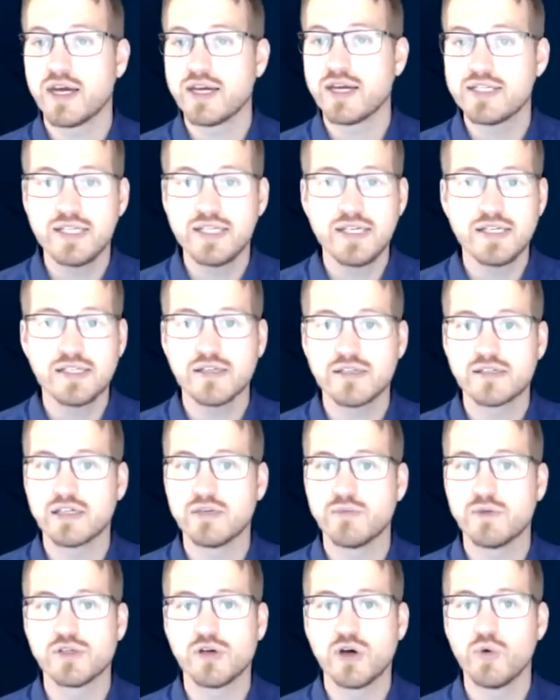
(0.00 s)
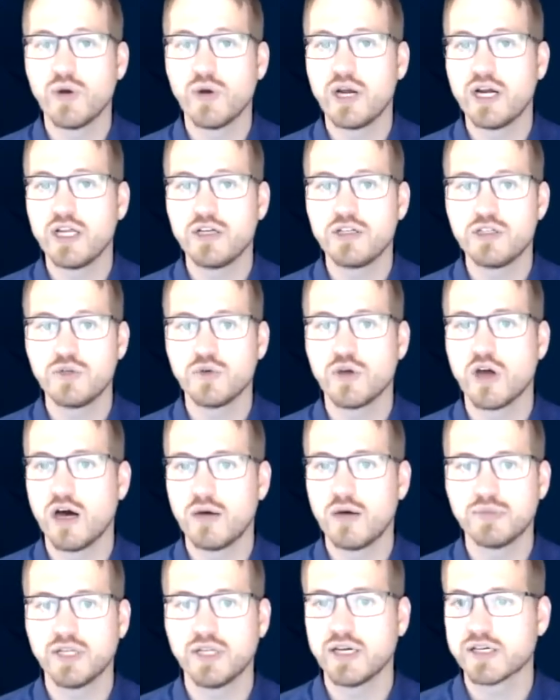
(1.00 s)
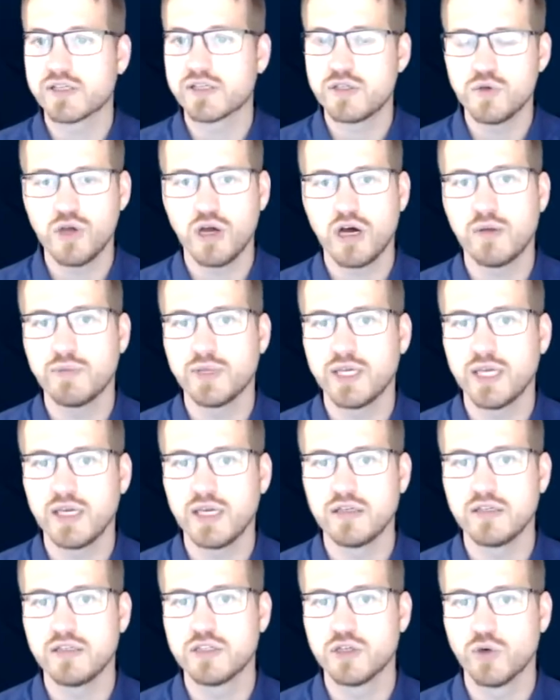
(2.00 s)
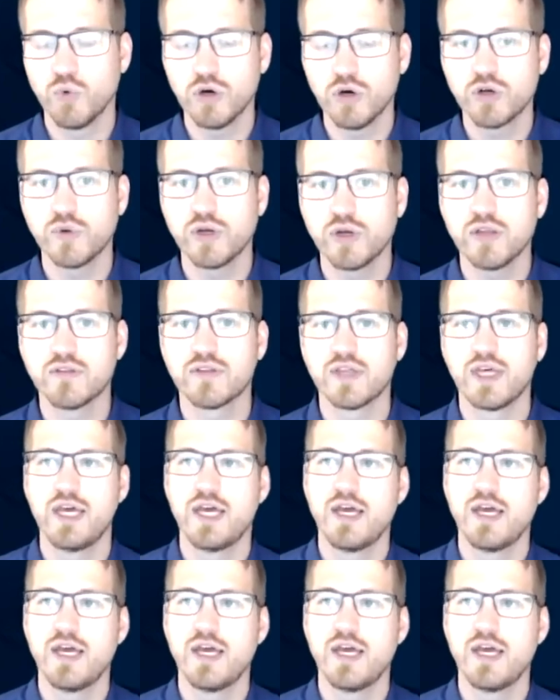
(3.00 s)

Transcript: IT system is already too complex, too complicated to work with.